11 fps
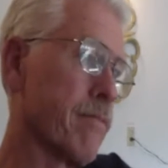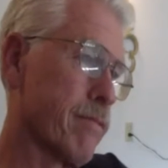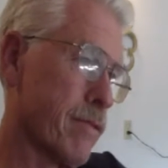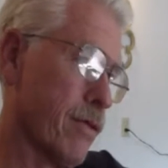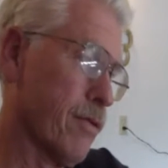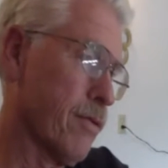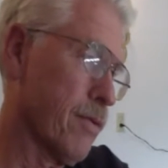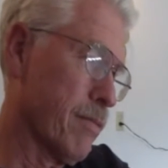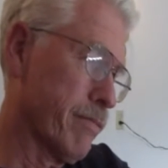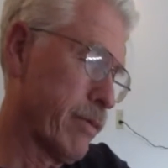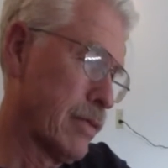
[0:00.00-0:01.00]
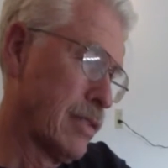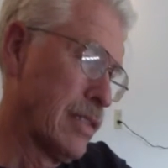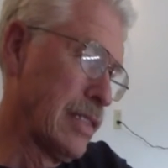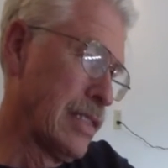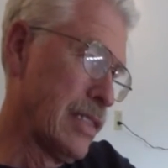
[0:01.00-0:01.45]
So
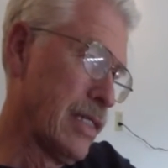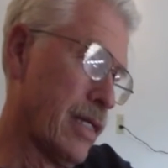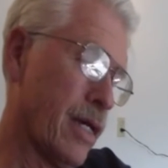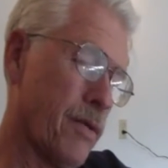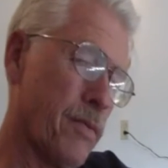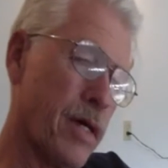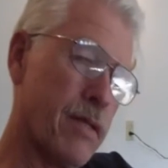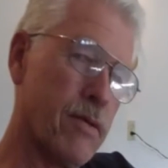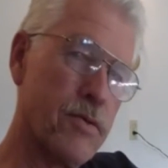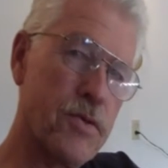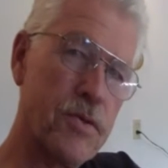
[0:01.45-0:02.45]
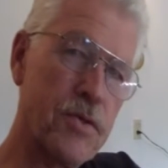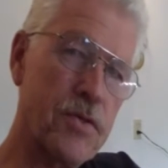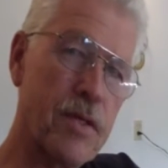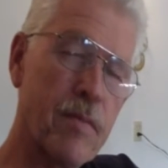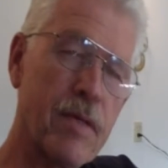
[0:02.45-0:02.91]
anyway, those are
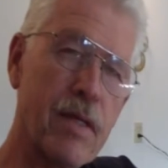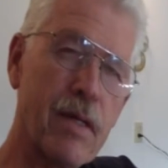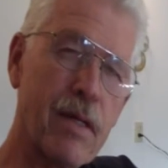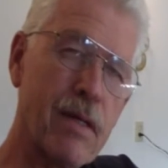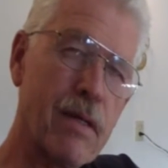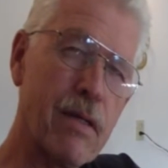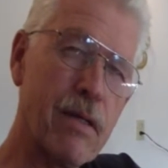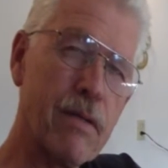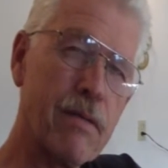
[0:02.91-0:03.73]
just some of the